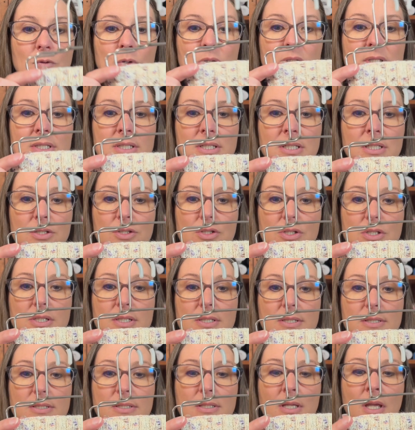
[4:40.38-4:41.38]

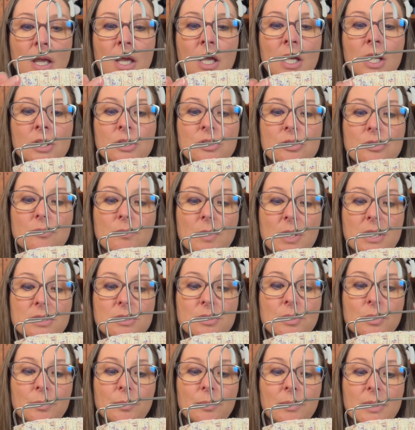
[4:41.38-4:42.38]
stitches,
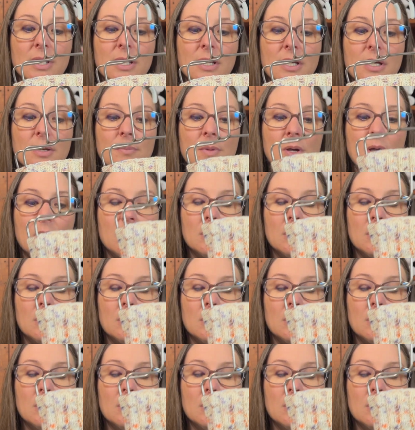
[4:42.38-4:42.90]
2x2 rib